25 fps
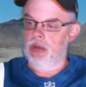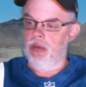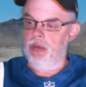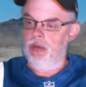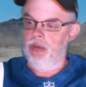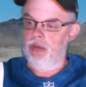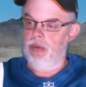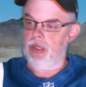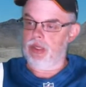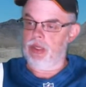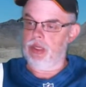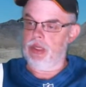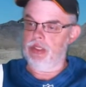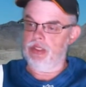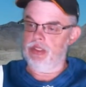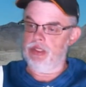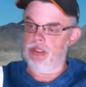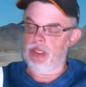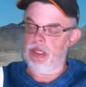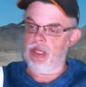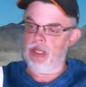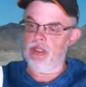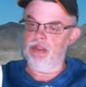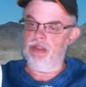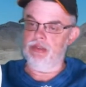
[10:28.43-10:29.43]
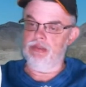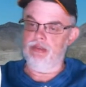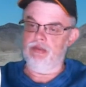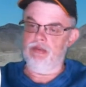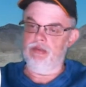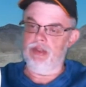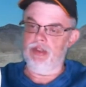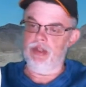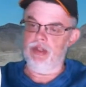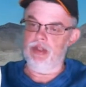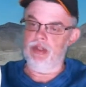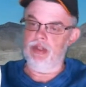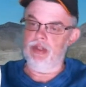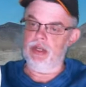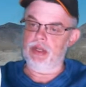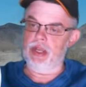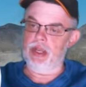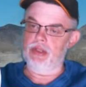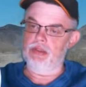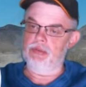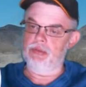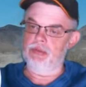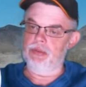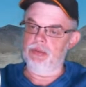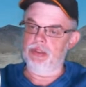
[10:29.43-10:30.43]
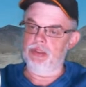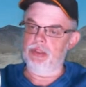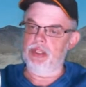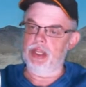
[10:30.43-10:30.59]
Well, she had a severe asthma